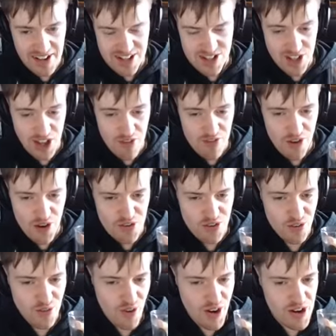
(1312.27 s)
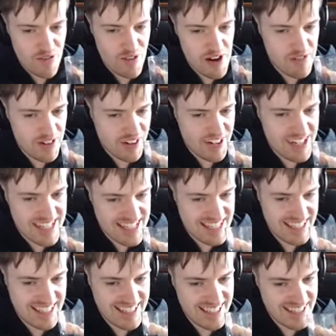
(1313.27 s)
Is that a vote for right, Raven
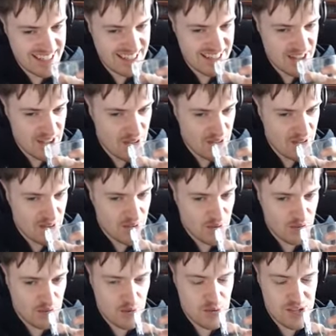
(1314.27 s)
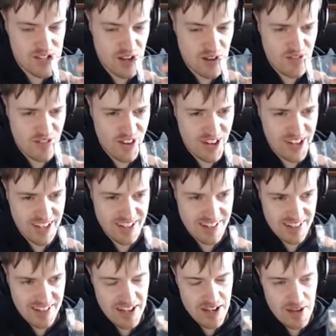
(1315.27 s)
or do we say fuck it?
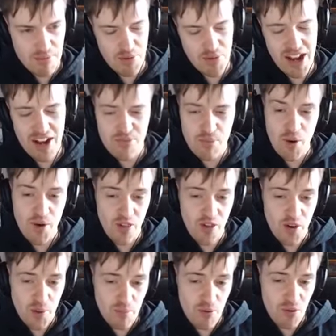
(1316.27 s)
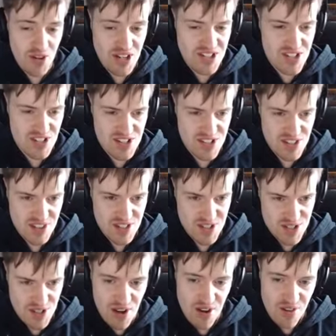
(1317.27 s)
But we have put a lot of points into
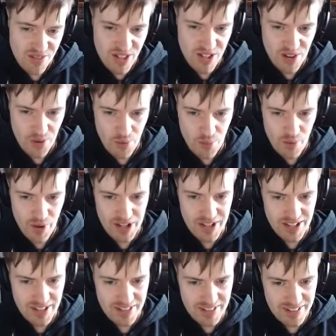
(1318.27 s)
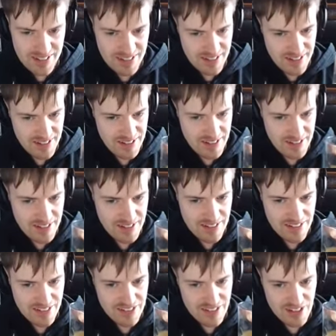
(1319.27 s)
this uh, vehicle right here.
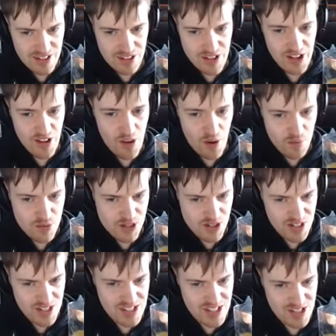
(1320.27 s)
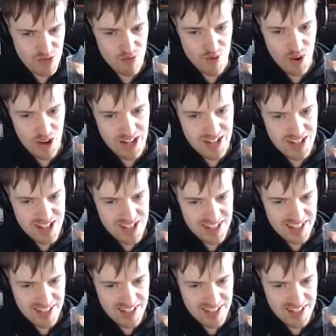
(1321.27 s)
The clear option is right.